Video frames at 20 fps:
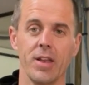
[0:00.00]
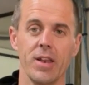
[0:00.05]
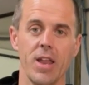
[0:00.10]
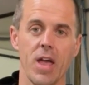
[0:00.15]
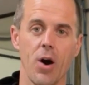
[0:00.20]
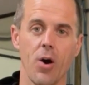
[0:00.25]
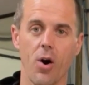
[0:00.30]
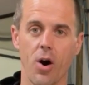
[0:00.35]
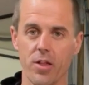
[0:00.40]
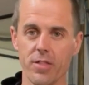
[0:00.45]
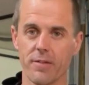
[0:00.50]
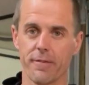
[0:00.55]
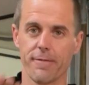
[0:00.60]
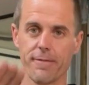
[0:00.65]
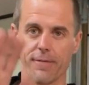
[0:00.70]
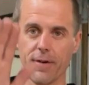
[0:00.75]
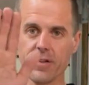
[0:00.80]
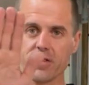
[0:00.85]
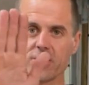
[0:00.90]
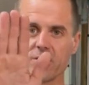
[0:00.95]
Now on the
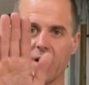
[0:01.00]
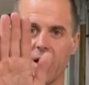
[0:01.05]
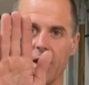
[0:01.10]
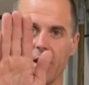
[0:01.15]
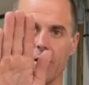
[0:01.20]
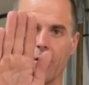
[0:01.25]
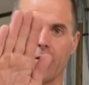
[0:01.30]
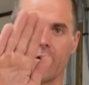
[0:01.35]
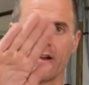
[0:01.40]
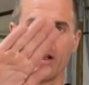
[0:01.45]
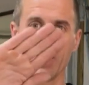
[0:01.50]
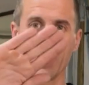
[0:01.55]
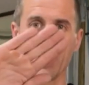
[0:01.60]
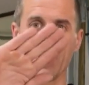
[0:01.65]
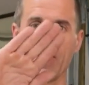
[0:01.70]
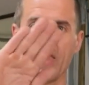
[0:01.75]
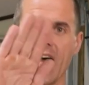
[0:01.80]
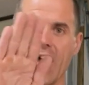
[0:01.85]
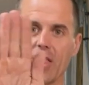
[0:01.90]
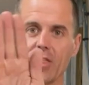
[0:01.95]
front tire,
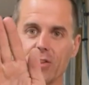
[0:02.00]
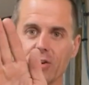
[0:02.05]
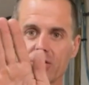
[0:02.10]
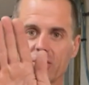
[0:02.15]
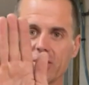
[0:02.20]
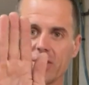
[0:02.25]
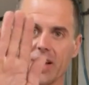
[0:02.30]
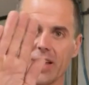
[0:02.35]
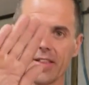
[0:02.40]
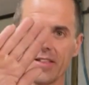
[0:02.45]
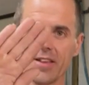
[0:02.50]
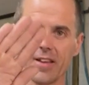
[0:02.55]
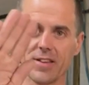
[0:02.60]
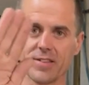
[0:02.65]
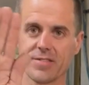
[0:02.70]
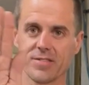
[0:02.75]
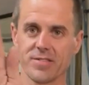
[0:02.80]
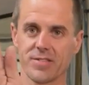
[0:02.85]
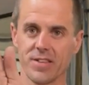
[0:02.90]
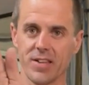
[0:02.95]
that looks like
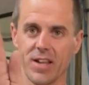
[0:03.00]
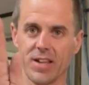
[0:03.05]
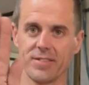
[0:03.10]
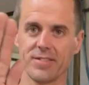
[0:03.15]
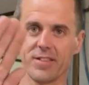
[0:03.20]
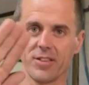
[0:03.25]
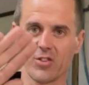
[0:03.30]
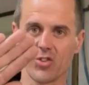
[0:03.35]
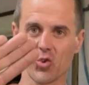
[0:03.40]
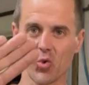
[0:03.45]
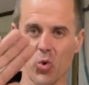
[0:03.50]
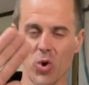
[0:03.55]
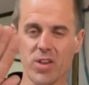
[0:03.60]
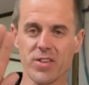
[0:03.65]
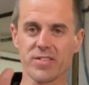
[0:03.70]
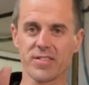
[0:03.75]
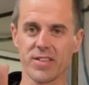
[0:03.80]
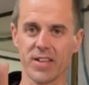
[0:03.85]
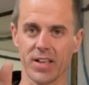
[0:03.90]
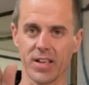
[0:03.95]
this. It's the
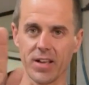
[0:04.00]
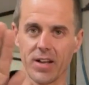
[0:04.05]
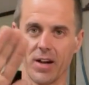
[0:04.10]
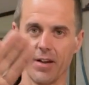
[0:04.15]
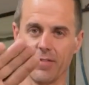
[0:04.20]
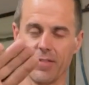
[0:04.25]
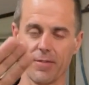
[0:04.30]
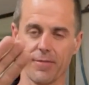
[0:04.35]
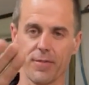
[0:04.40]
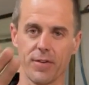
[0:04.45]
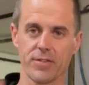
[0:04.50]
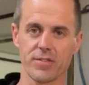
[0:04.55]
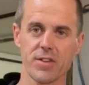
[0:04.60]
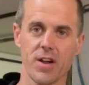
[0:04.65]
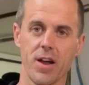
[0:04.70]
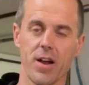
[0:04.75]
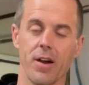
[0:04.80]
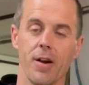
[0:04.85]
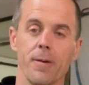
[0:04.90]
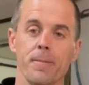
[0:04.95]
twisting of the front
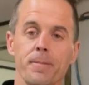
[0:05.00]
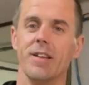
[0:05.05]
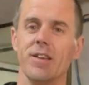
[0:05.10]
tire.